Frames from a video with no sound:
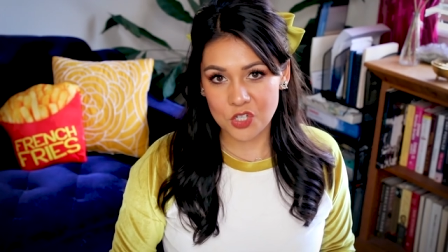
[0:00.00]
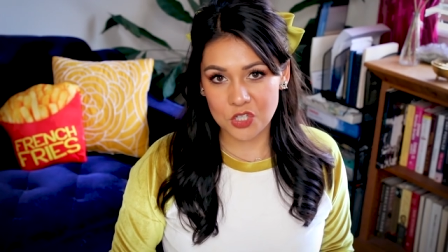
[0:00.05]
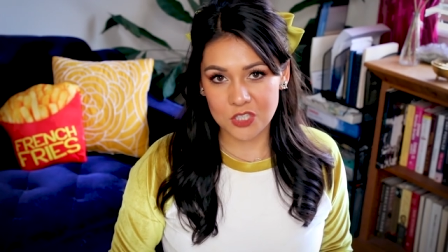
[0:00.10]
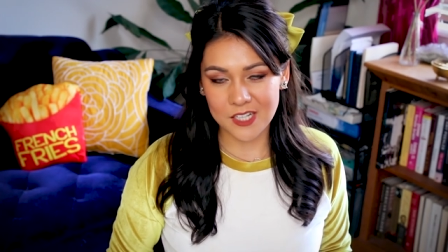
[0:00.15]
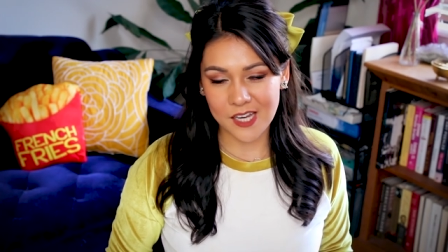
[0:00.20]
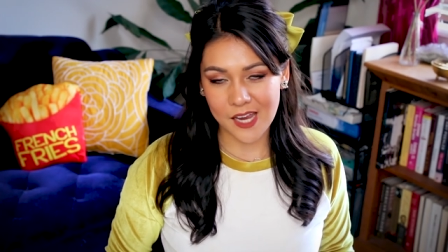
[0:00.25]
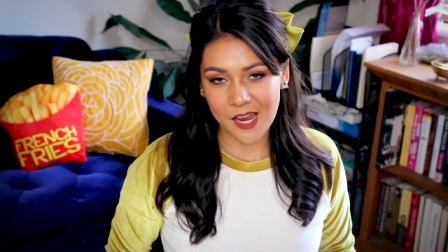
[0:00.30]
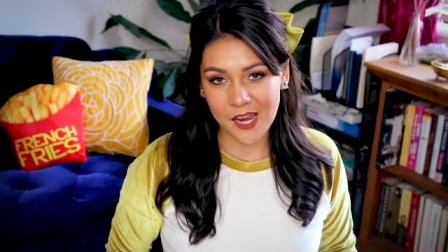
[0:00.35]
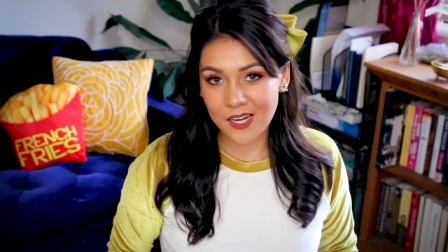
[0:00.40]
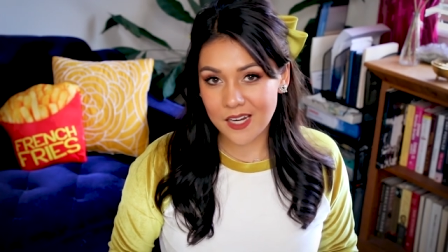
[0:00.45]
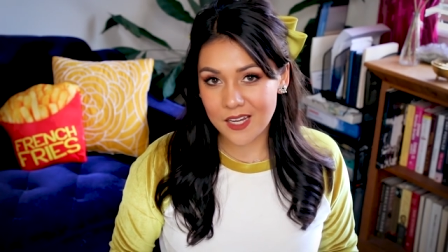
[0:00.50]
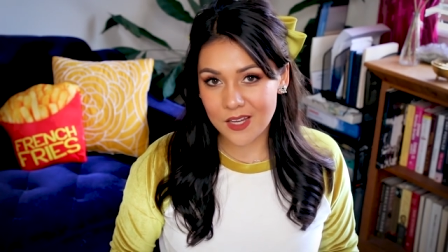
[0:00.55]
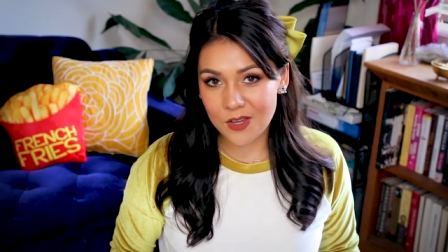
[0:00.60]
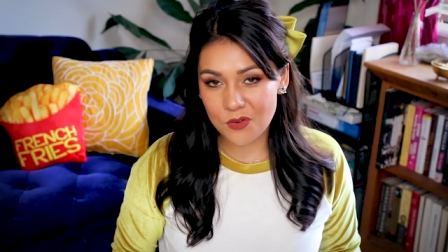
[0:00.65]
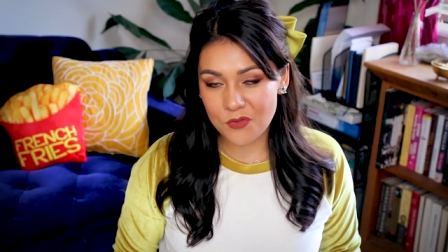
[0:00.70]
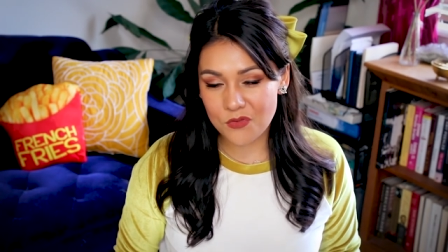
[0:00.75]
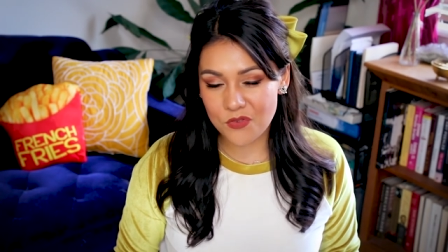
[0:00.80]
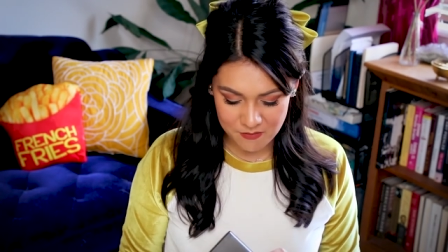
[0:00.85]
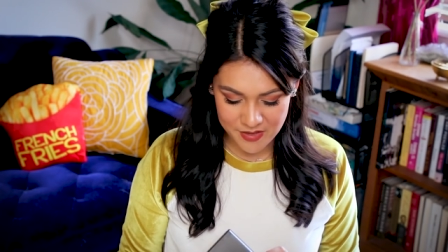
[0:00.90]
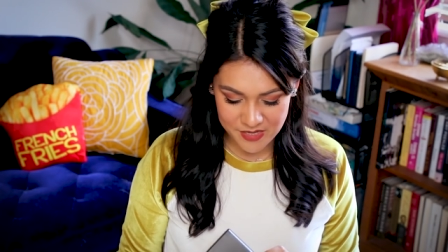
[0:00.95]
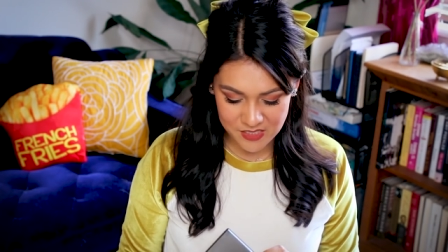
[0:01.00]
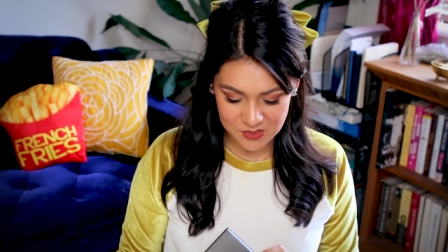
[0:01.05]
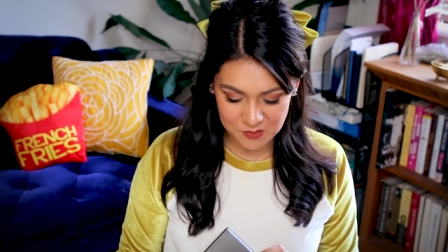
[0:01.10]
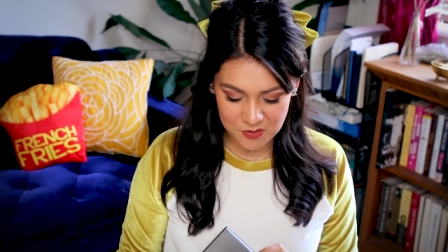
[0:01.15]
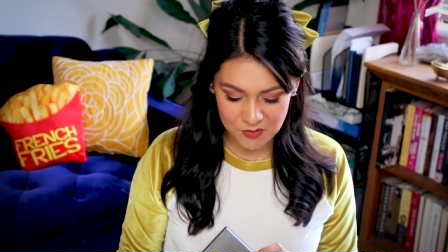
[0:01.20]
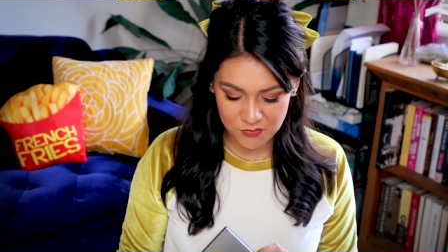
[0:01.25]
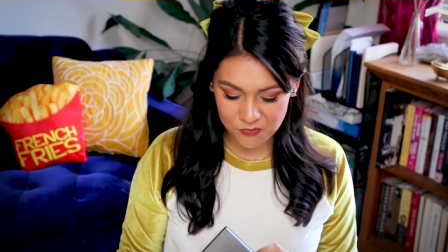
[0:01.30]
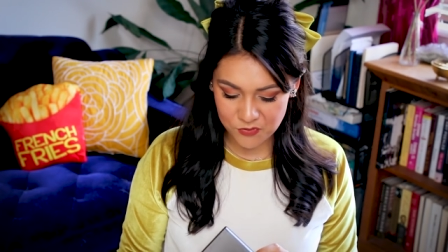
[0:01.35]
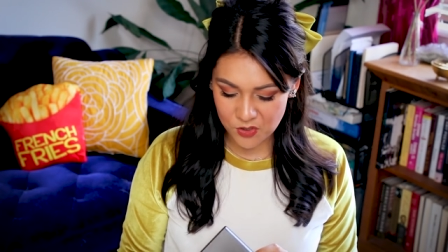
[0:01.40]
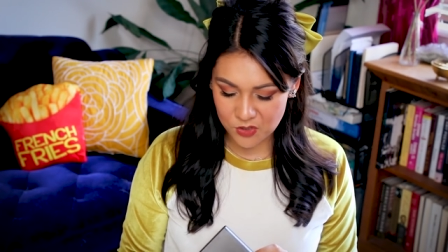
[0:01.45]
creative, it makes
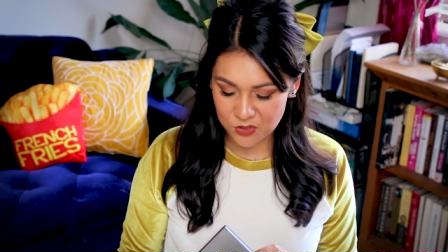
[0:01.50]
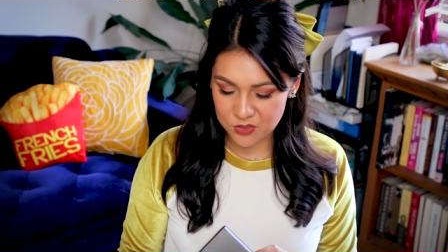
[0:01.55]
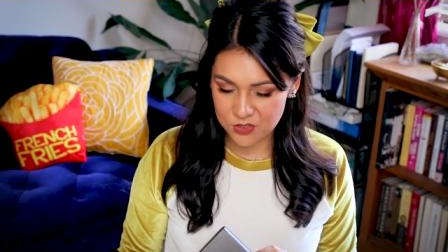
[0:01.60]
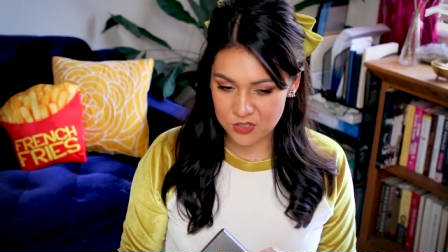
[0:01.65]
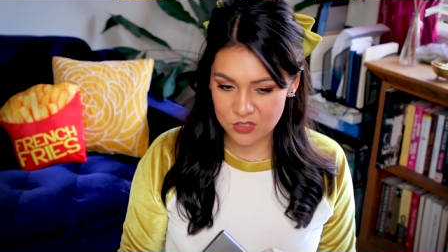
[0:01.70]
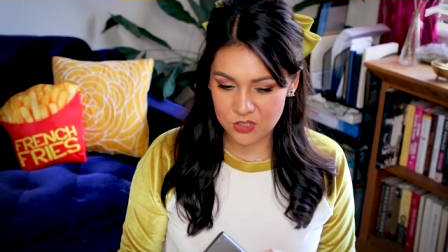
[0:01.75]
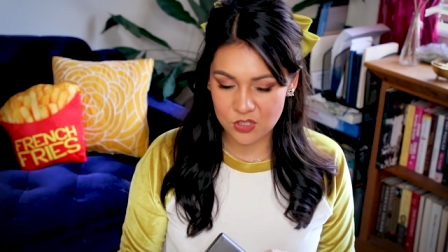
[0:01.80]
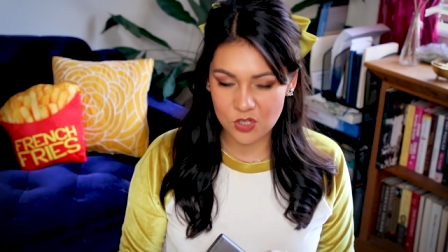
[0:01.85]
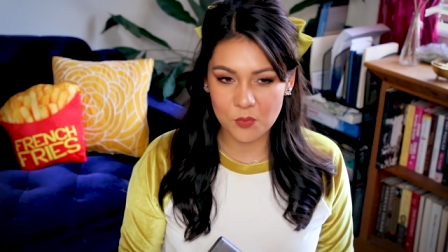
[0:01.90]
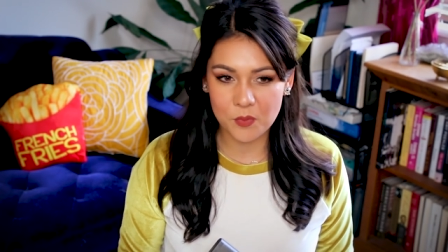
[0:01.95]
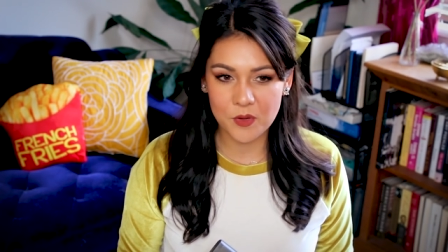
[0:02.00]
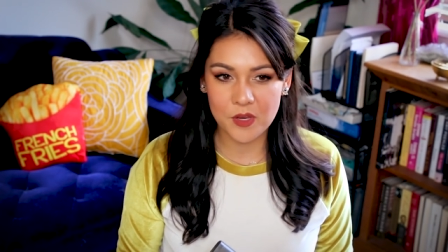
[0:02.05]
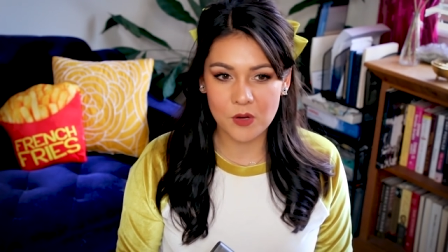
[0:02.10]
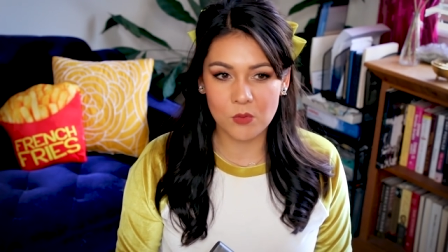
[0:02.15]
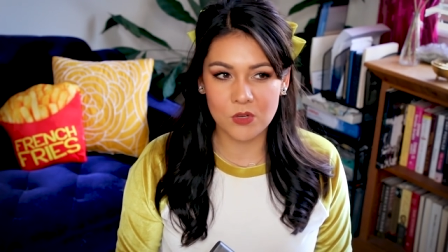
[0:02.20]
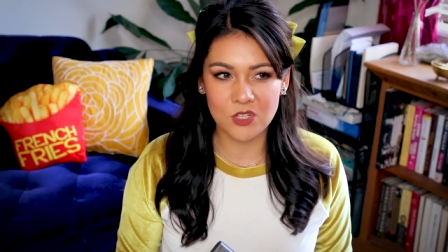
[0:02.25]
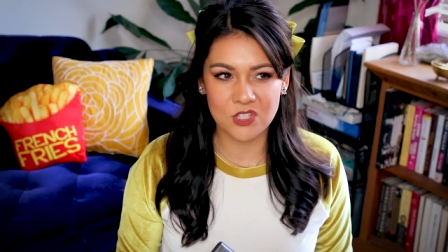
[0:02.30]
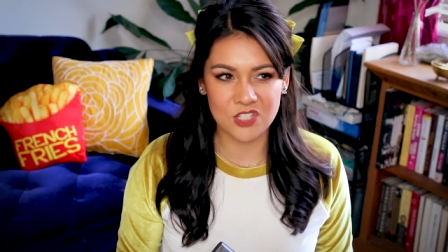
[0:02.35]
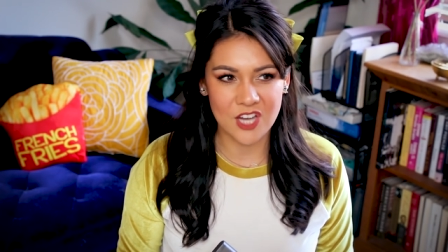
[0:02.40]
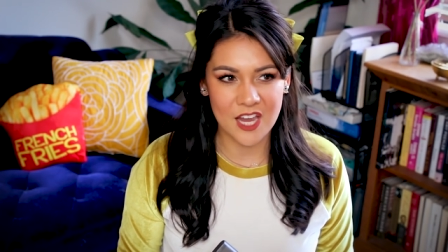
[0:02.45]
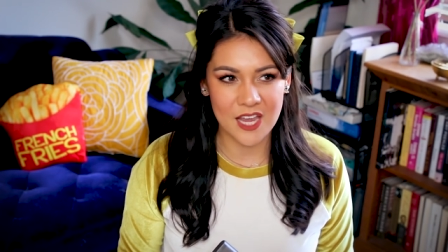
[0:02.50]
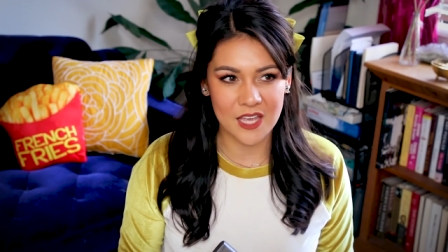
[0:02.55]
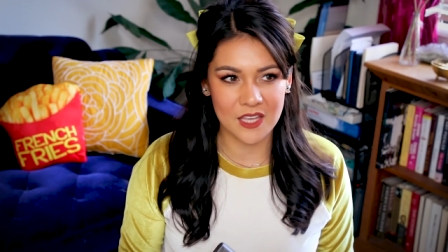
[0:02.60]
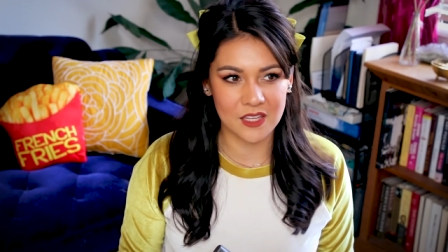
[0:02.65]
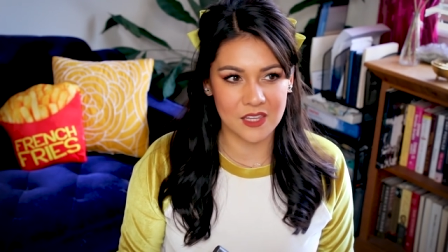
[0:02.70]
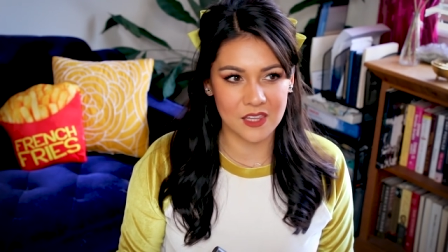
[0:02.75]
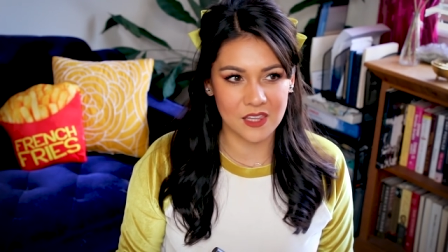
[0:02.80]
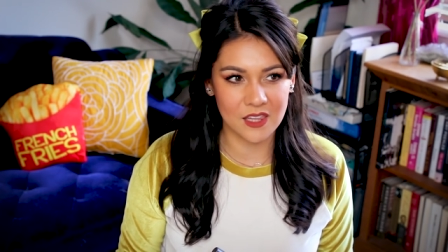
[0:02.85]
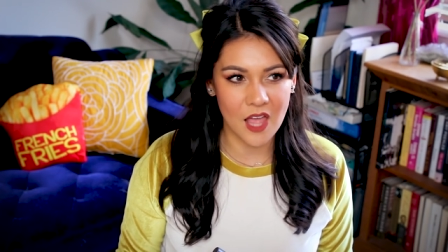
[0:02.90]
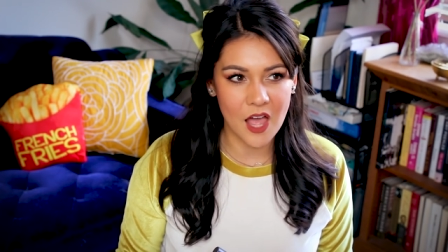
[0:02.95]
me feel stupid, which I
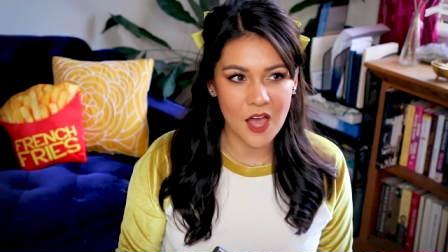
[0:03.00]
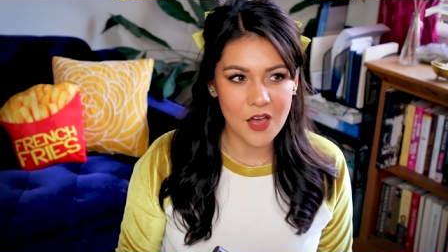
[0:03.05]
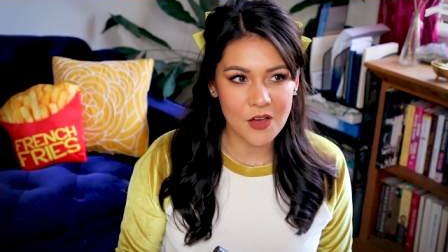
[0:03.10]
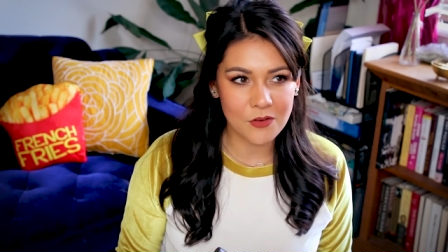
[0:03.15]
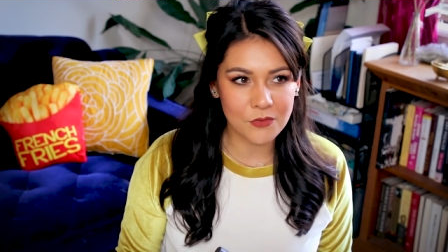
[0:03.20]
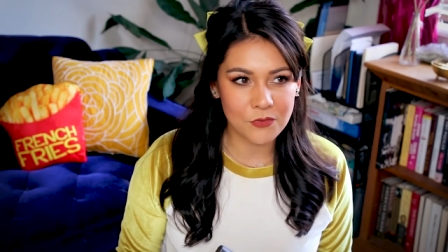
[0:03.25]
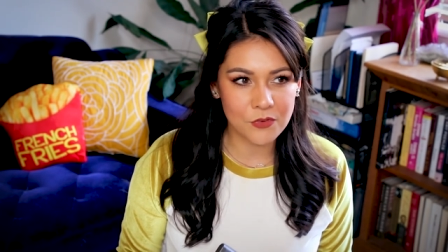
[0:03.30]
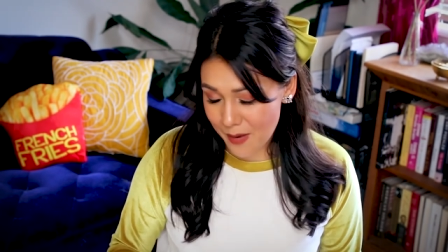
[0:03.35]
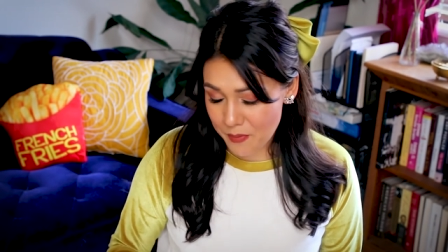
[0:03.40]
love.